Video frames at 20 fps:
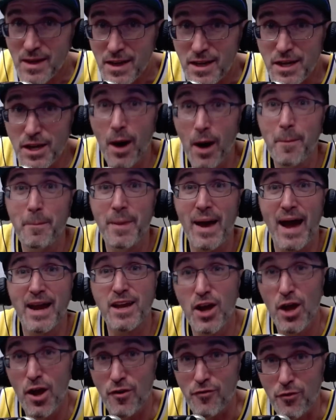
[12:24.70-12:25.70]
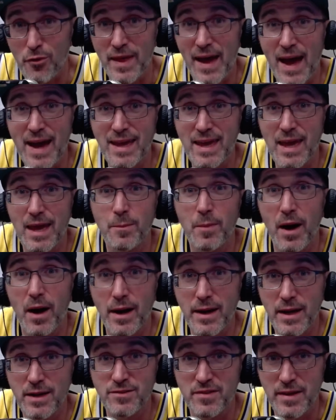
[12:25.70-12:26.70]
comeback for that game
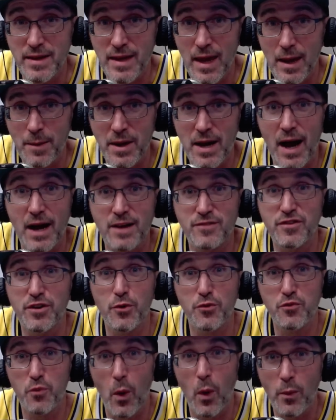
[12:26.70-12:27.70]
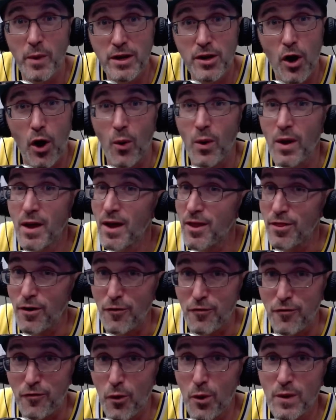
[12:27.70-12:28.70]
against the Gamecocks. Here's what we know. The
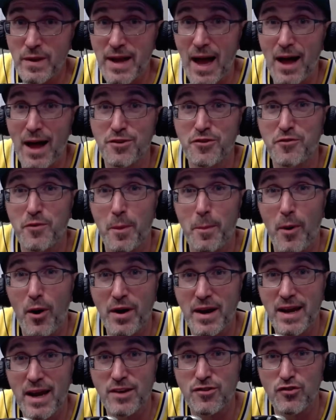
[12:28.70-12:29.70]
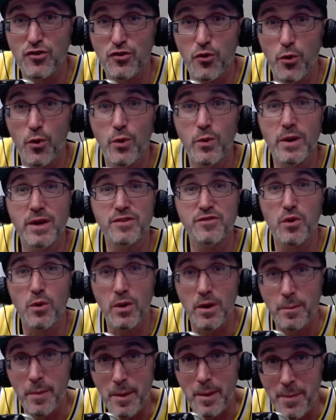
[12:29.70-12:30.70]
full College Football Connection crew is going
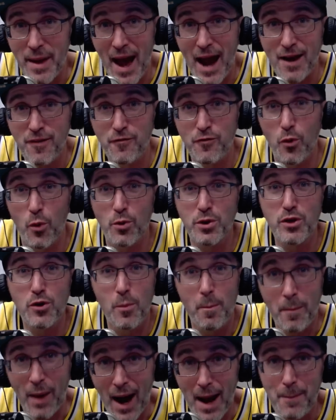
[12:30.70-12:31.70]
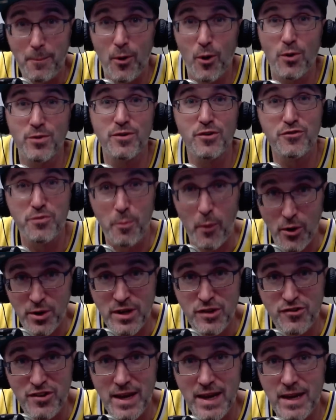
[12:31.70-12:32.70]
to be back for you. My partners, Marty
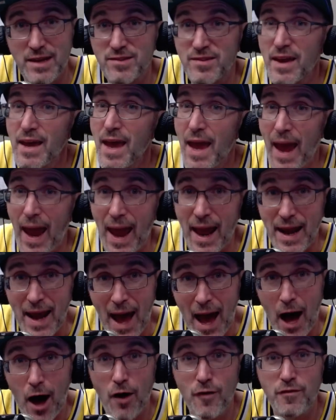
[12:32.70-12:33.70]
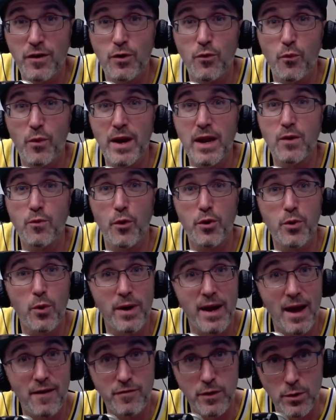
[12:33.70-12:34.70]
Jenkins and Alvin Reed. We're going
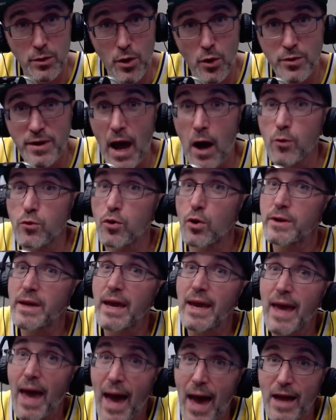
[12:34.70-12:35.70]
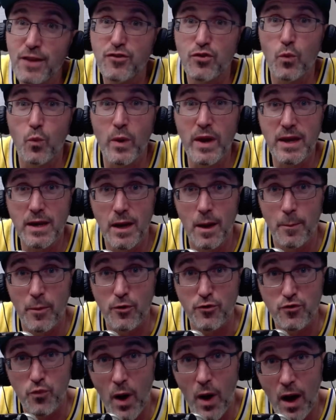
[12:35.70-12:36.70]
to have the lowdown looking ahead to week number
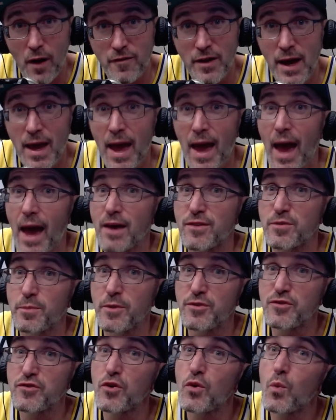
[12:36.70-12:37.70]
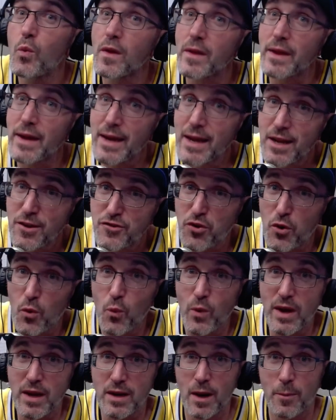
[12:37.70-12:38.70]
12 as Mizzou will enter
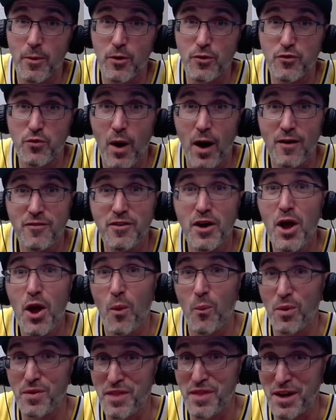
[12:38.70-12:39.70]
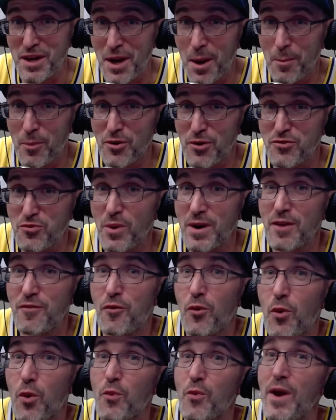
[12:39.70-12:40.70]
week number 12 with the number
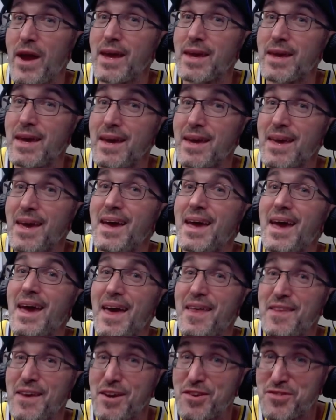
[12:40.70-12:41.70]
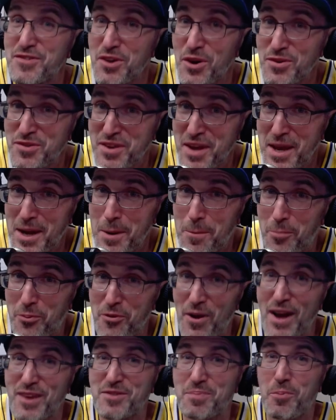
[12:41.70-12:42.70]
24 ranking in the Associated
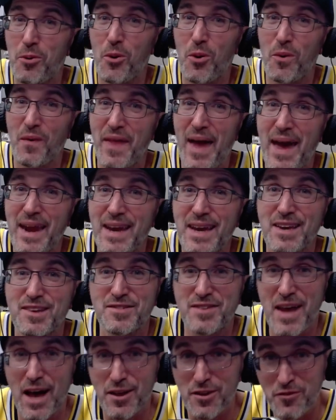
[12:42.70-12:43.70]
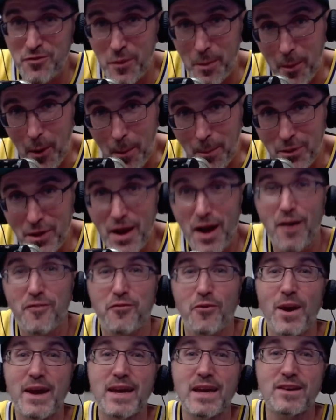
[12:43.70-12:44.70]
Press poll. That is college football playoff
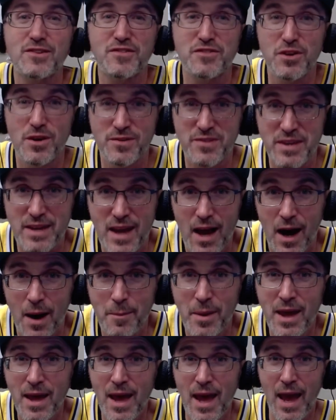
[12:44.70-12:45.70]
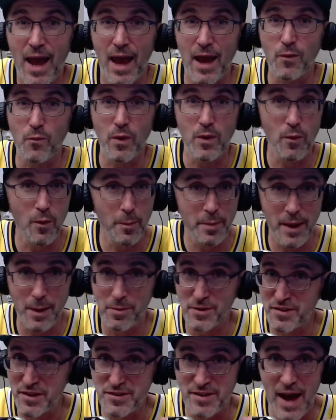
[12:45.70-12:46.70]
ranking still to come, and we will be
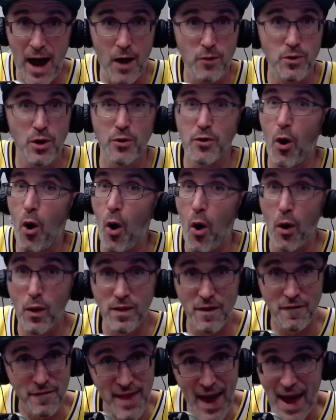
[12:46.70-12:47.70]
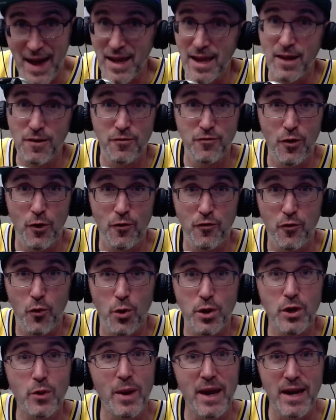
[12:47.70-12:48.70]
able to download all of that info for
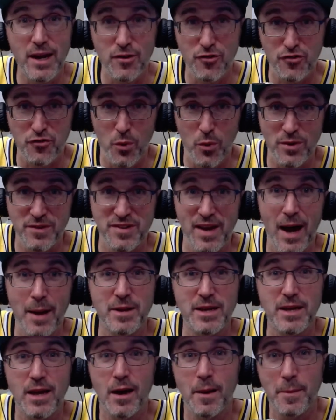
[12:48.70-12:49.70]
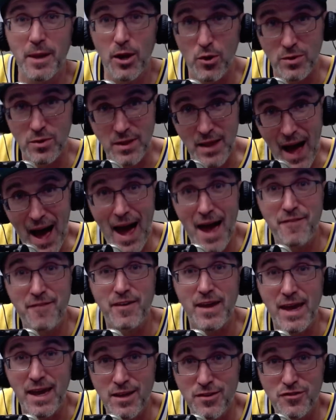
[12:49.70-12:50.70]
you in a short time to come here live
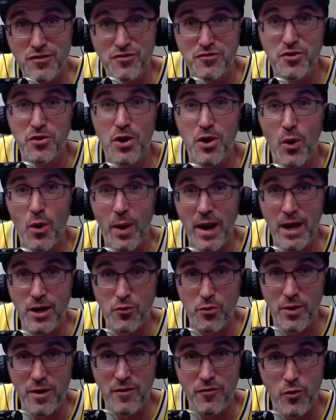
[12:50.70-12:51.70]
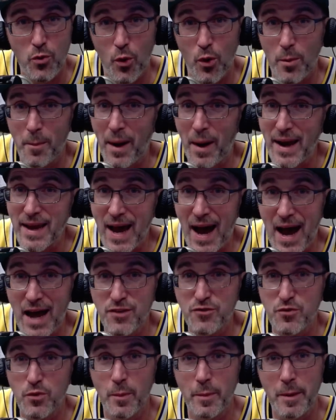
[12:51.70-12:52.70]
in studio in Creve Coeur. My
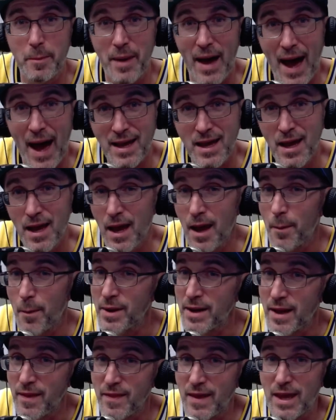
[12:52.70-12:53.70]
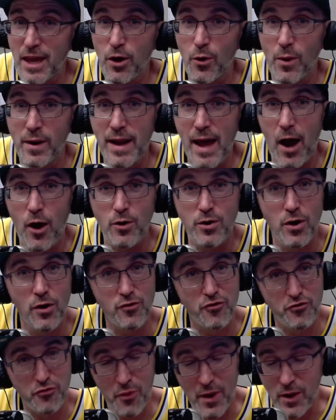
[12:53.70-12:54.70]
guys will be back, but in the here and now,
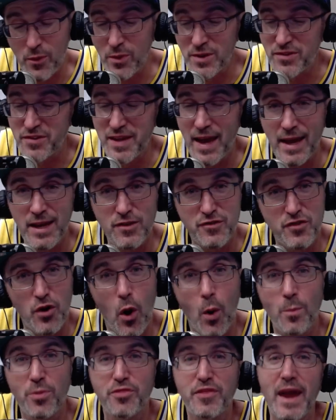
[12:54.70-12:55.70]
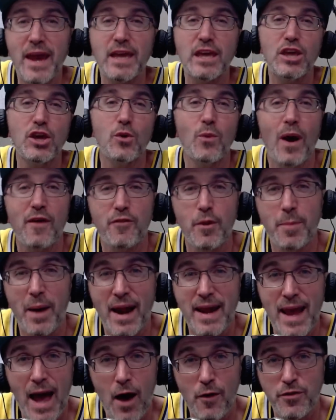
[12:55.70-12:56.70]
Coach Drinkwitz, take us home. Thank you,
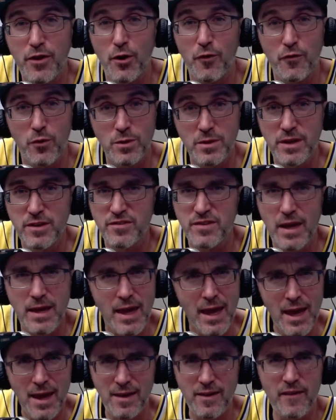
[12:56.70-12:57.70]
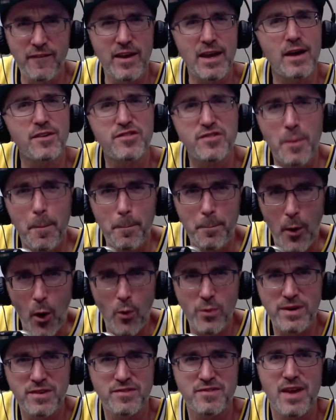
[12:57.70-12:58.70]
everybody out there, for listening, giving us some
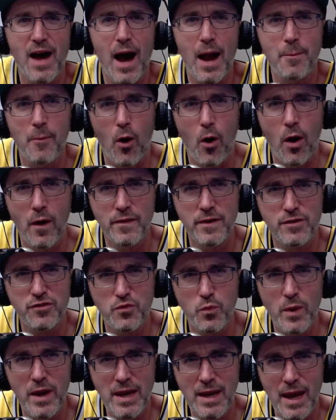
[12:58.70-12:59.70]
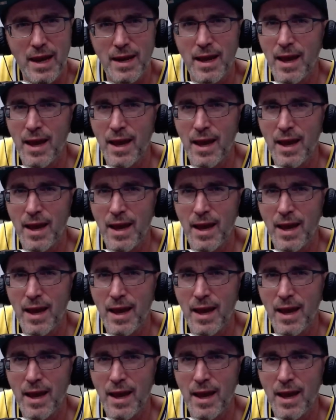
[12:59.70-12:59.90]
bonus time on this weekend,